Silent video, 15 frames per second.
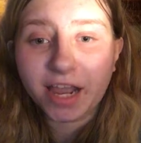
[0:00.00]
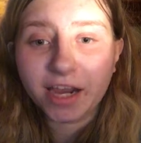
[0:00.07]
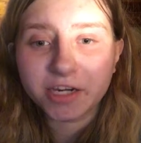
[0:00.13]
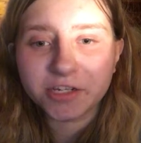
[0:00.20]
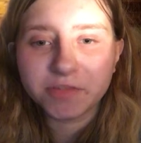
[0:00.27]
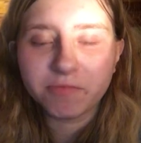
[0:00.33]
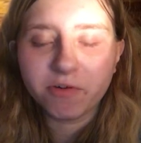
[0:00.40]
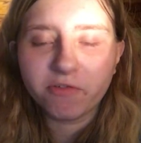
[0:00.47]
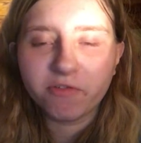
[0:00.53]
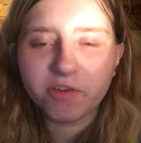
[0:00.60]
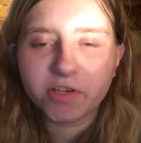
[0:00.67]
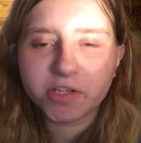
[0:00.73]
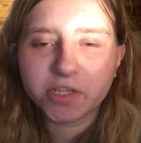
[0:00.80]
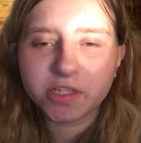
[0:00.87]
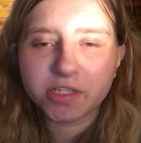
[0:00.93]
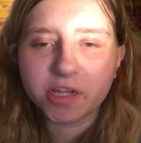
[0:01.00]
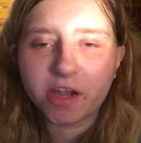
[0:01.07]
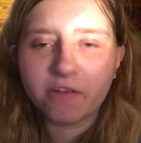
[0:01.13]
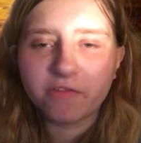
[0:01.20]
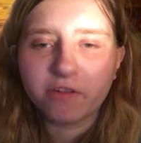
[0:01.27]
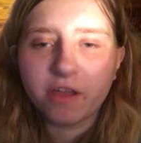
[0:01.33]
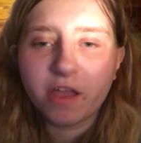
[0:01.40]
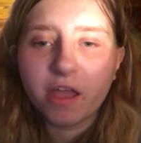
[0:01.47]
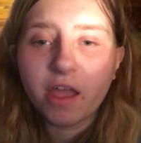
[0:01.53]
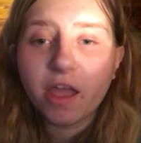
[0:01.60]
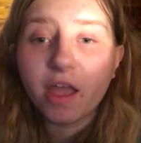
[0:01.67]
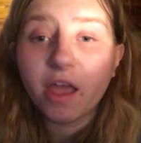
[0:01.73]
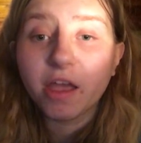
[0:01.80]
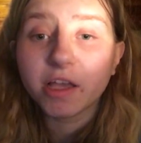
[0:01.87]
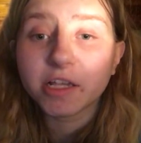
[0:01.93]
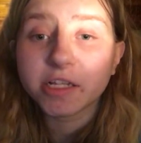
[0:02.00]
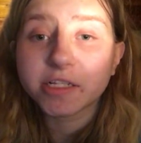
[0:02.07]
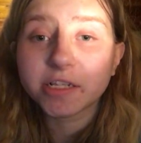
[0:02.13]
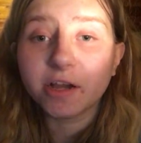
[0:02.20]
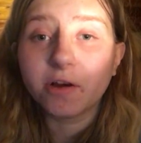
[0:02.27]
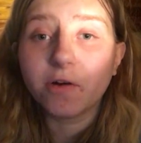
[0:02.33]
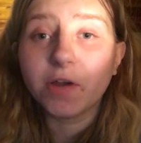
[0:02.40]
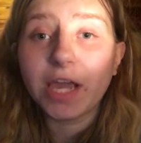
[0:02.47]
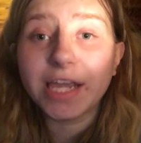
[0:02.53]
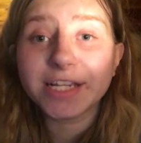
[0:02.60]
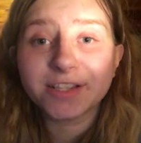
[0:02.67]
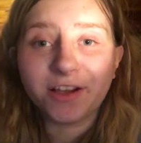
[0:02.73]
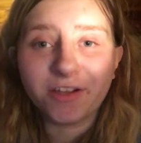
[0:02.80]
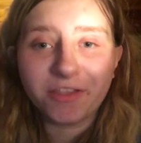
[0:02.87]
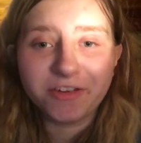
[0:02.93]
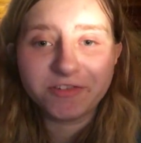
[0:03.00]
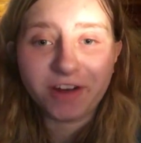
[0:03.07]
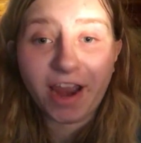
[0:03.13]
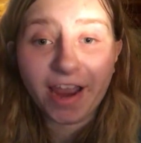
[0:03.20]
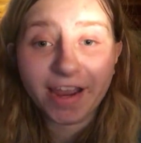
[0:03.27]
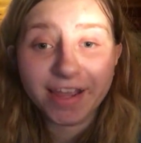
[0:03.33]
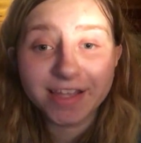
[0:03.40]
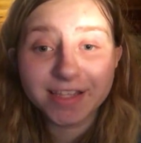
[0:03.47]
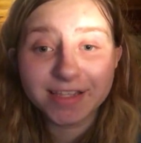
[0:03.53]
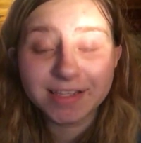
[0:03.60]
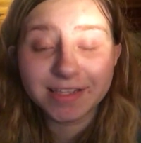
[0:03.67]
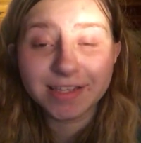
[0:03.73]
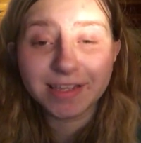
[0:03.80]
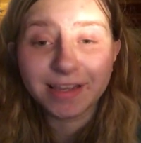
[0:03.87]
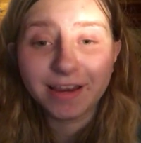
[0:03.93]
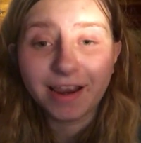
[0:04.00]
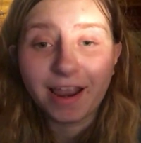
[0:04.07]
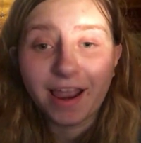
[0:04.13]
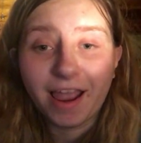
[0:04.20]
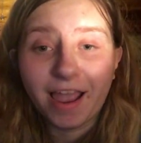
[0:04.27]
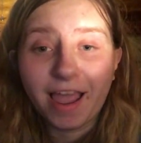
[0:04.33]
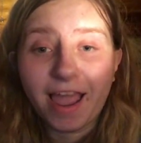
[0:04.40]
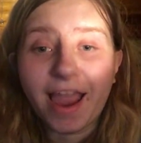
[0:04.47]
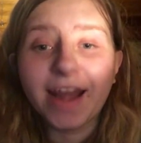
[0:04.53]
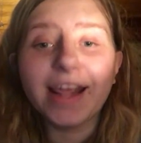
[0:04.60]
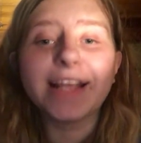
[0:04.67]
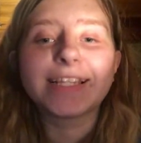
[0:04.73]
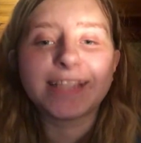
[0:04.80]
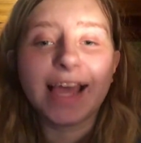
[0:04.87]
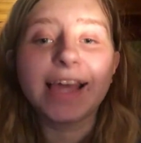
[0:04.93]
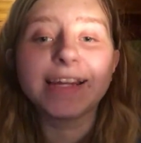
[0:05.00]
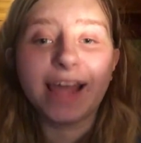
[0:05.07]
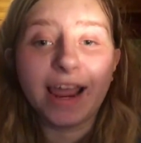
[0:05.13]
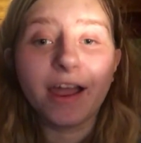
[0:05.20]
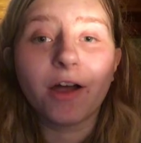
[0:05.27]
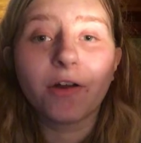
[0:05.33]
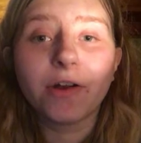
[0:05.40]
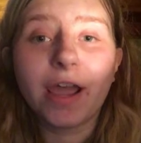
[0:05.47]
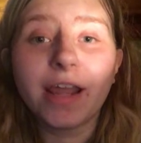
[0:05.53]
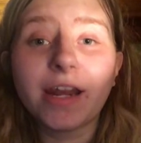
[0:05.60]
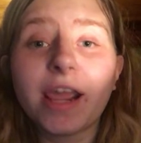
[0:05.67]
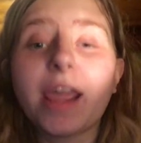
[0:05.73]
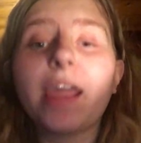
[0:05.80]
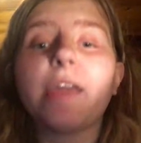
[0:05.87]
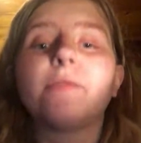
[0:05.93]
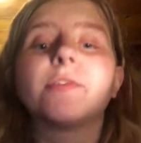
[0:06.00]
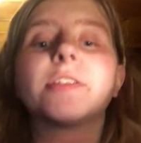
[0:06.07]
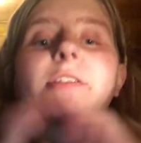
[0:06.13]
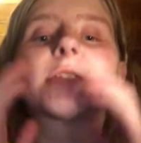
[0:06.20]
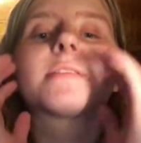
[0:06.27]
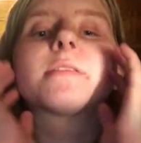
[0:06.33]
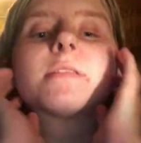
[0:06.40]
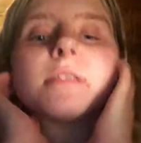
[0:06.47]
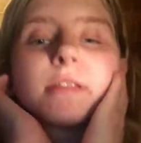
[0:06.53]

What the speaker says: action movies and stuff. So he saw the dragon, and he sat down, and he was